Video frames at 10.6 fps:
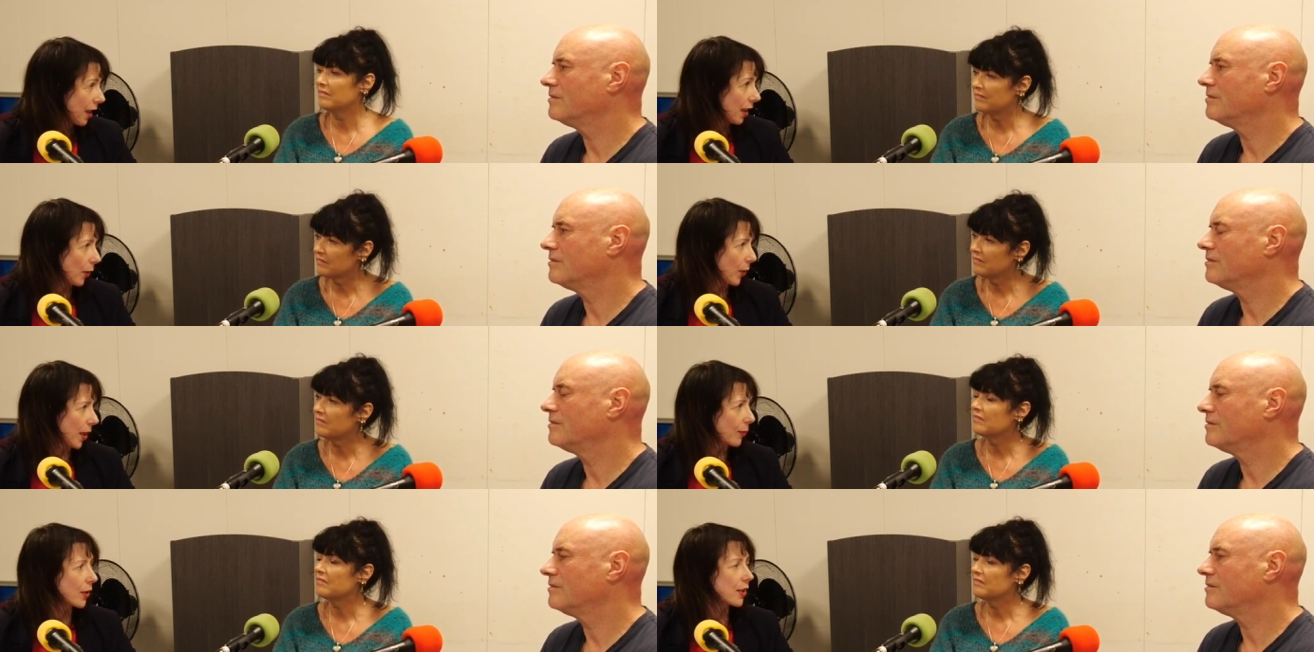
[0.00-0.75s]
Speaker 1: Like when
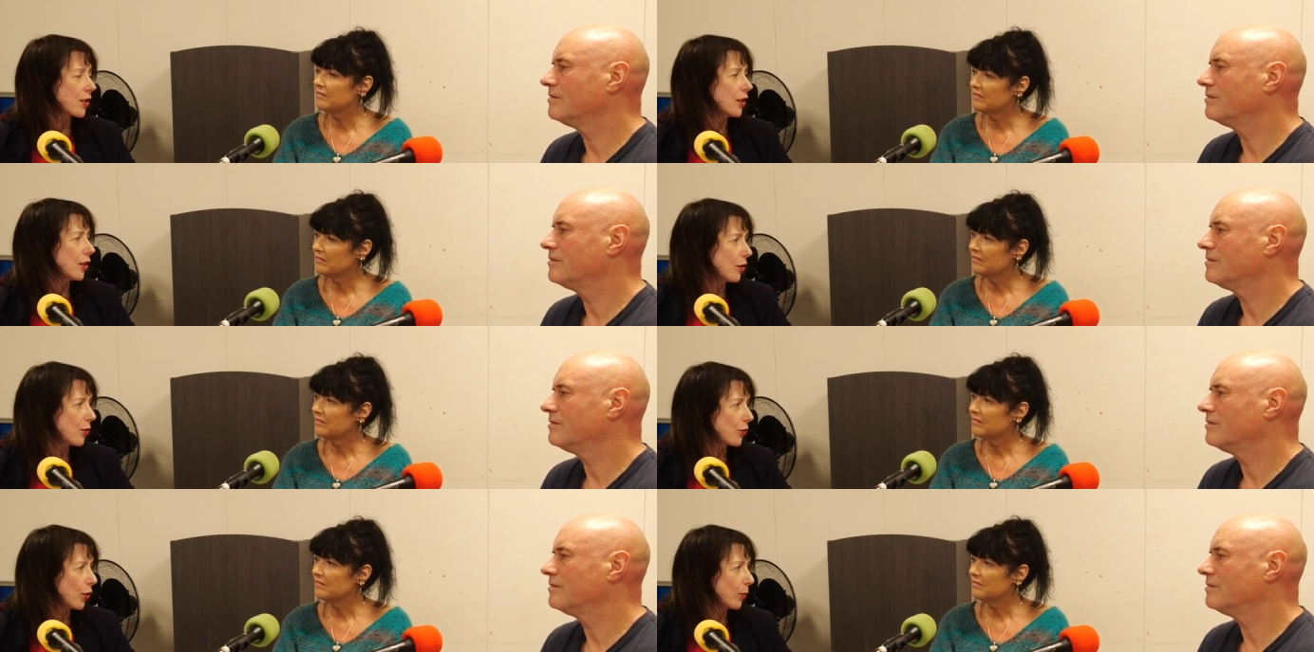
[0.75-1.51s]
I worked in a
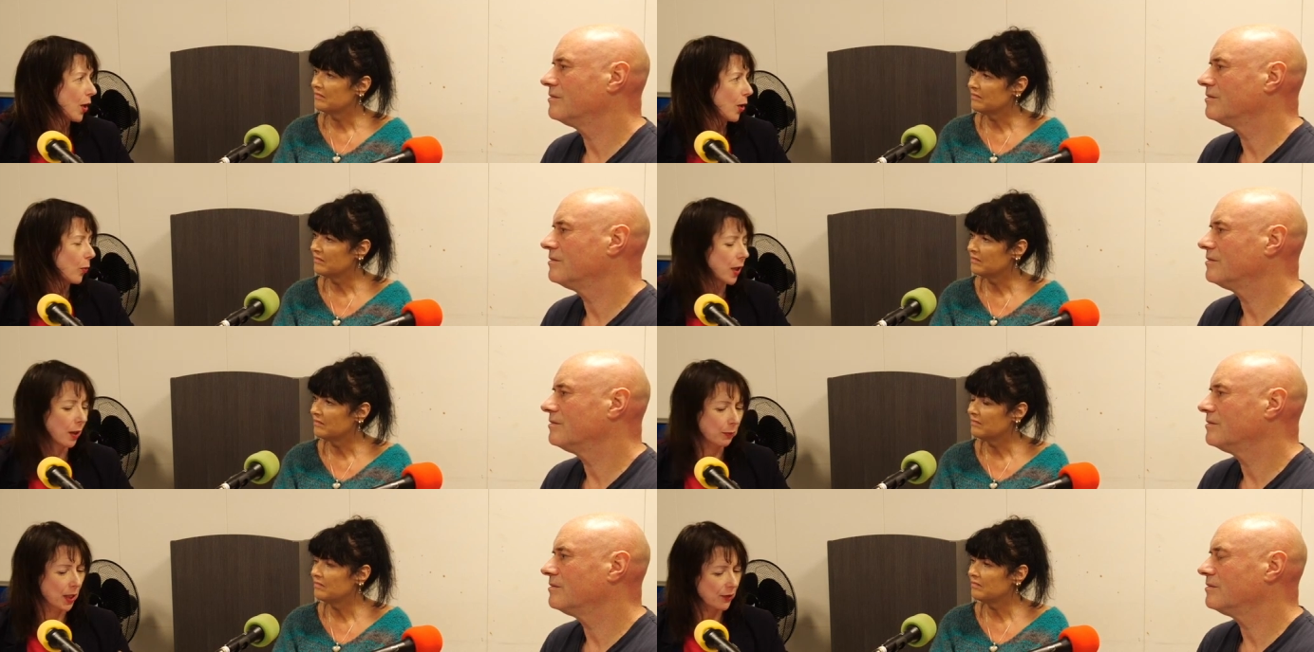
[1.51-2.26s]
newsroom, we
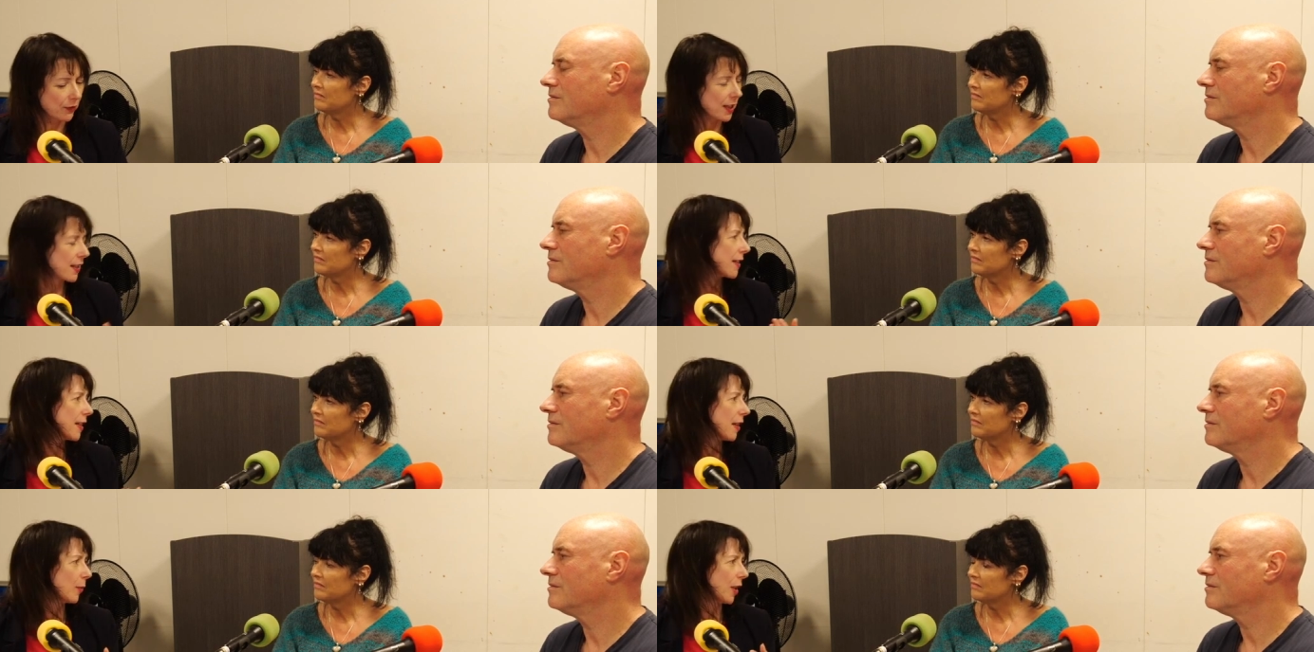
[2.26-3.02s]
got press releases
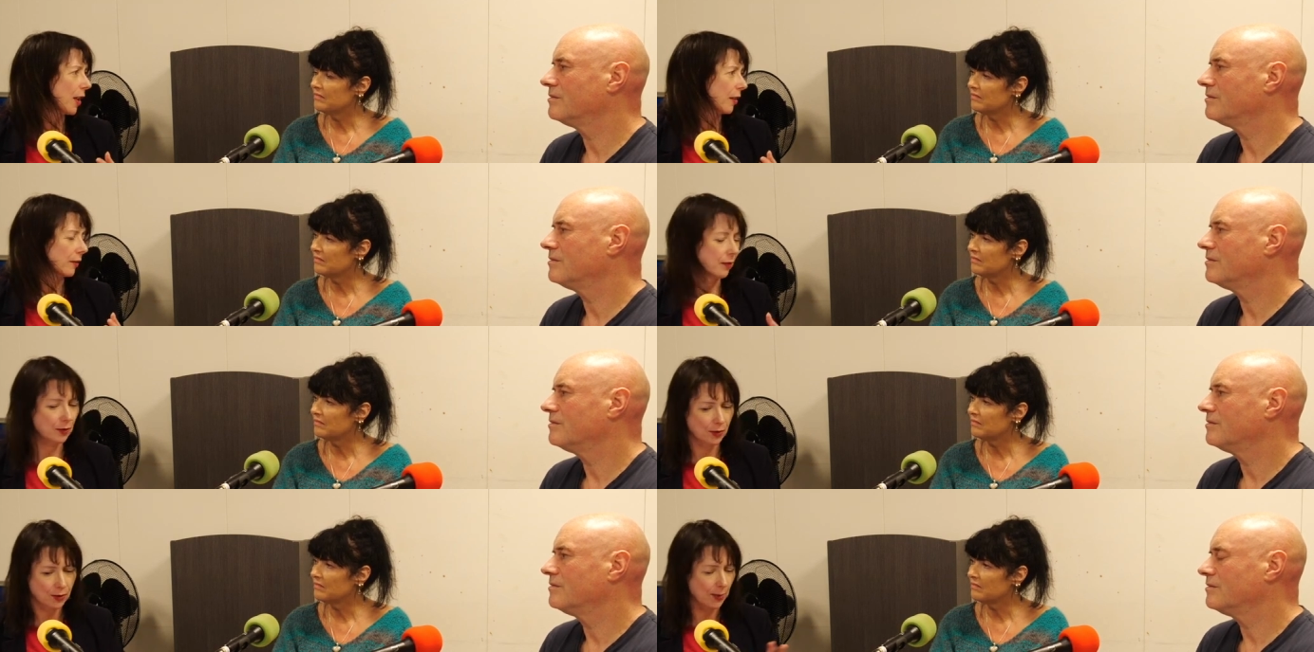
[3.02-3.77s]
in, we got
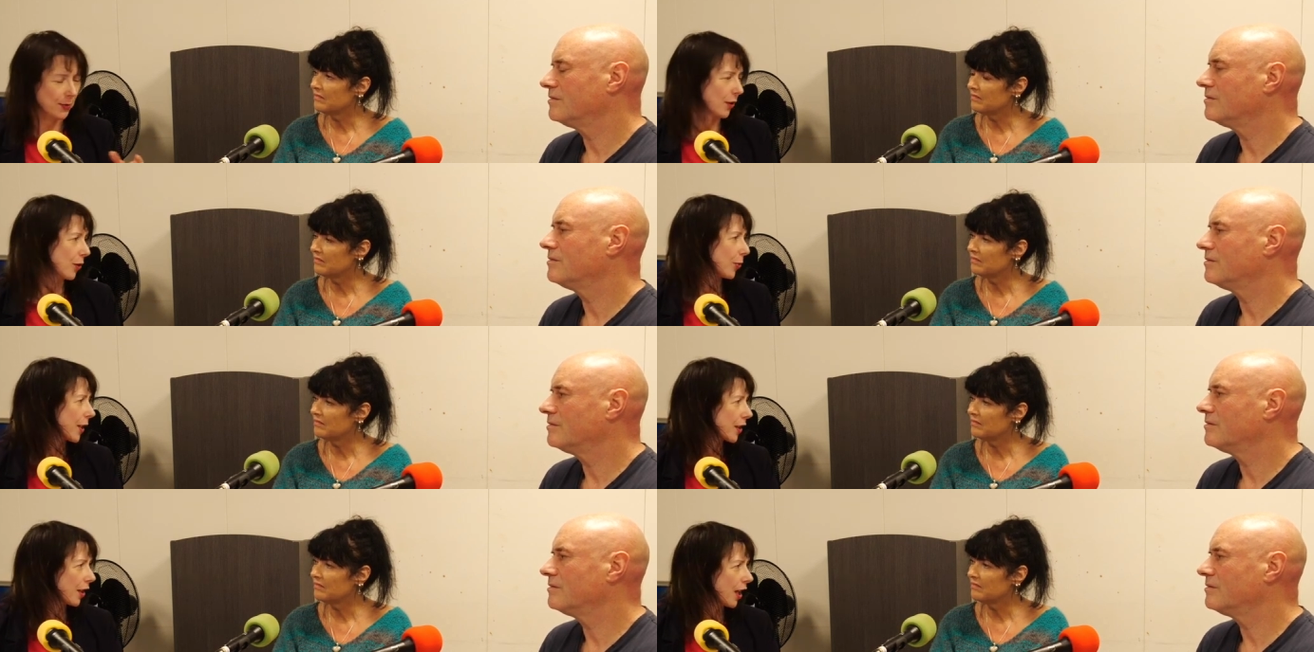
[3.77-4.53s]
tips on
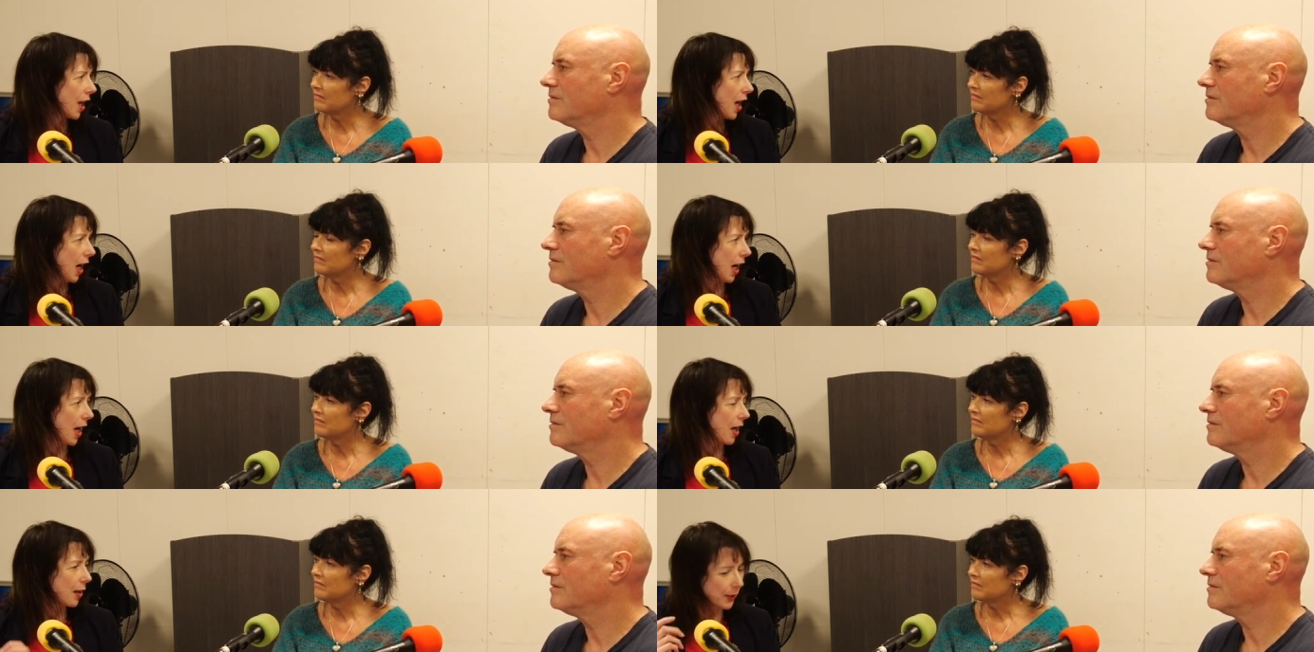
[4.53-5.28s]
Twitter.
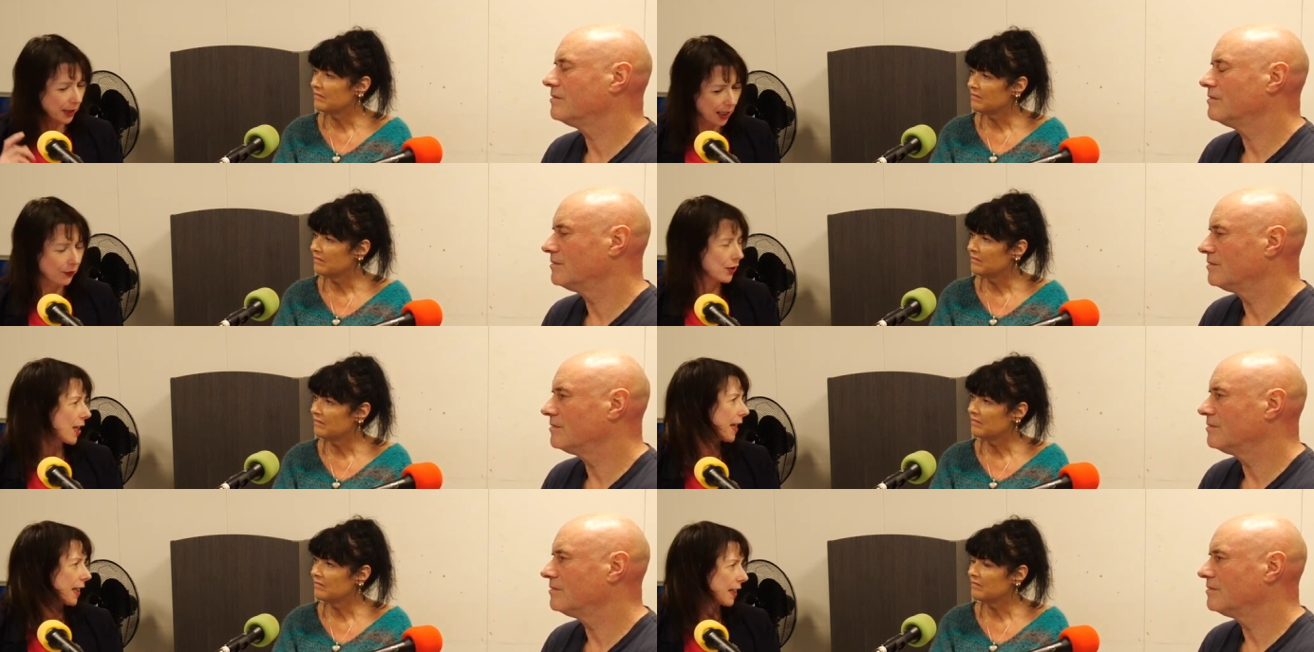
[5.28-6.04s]
And I would never
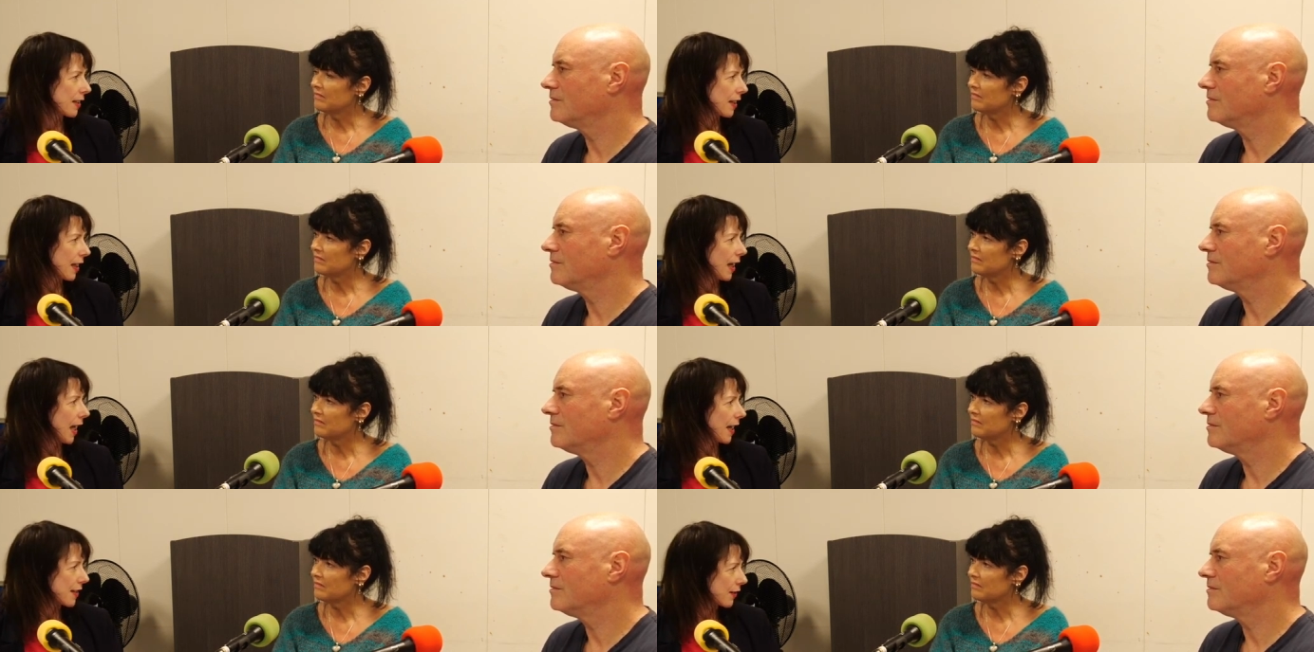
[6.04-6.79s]
take it
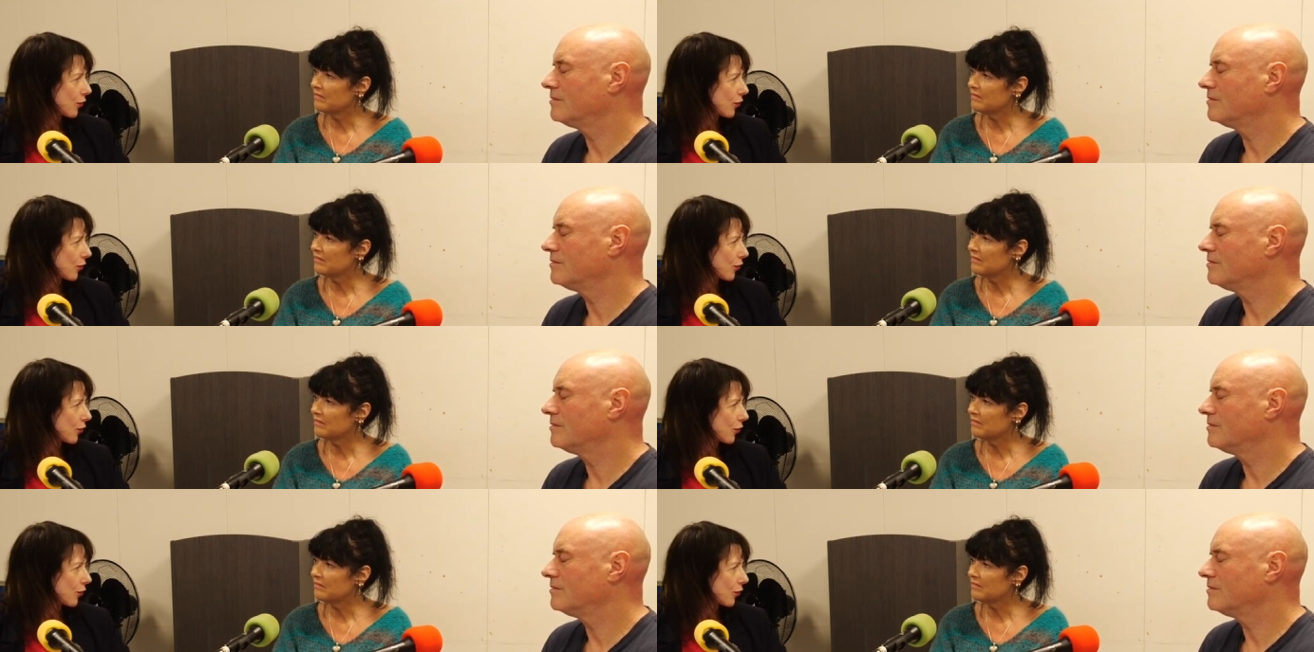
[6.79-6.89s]
as